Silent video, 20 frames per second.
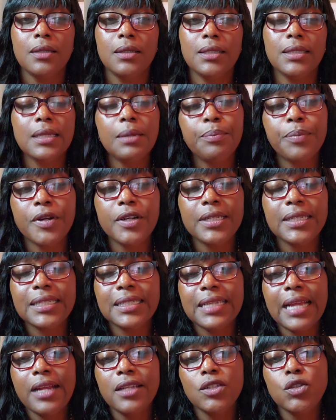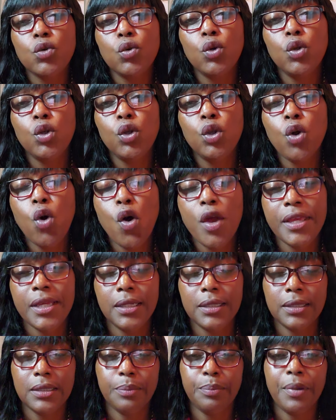Some persons are so
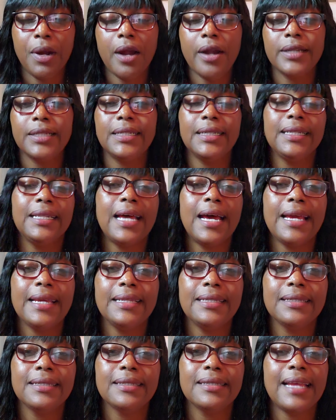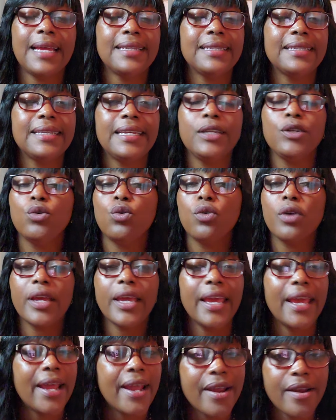loyal to party lines that they don't
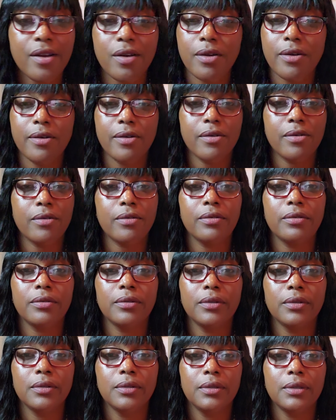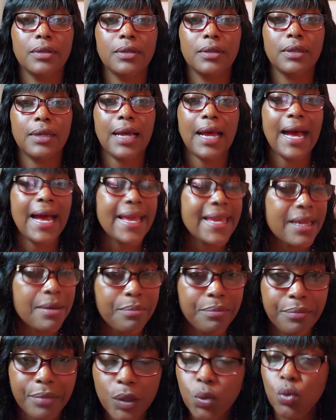care. I
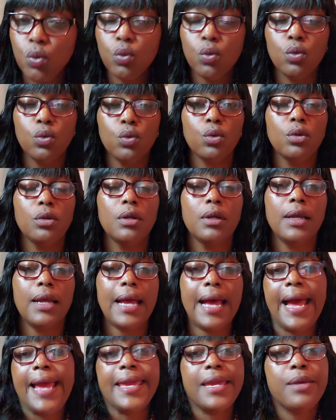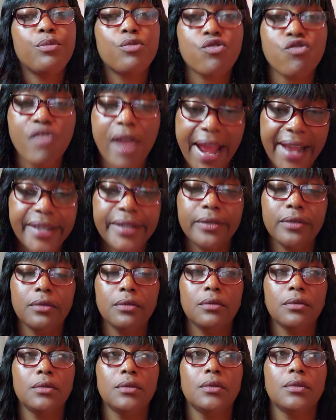am blue, I am red,
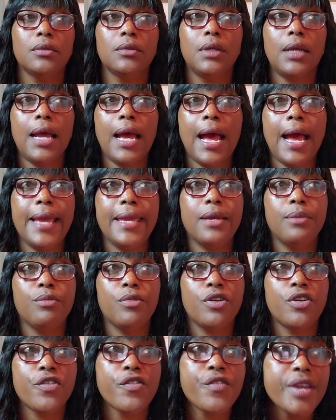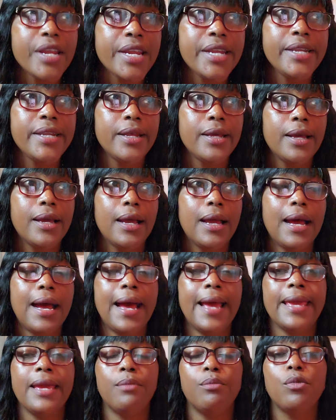I am green,
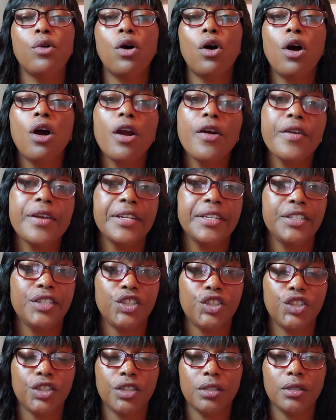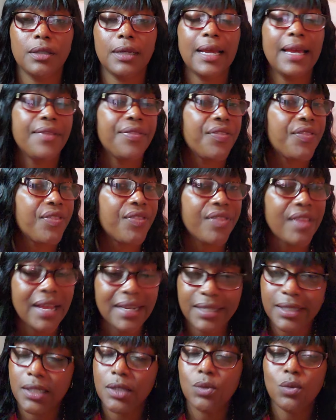I am orange, and
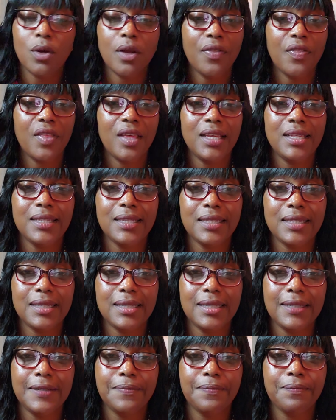that is what they see.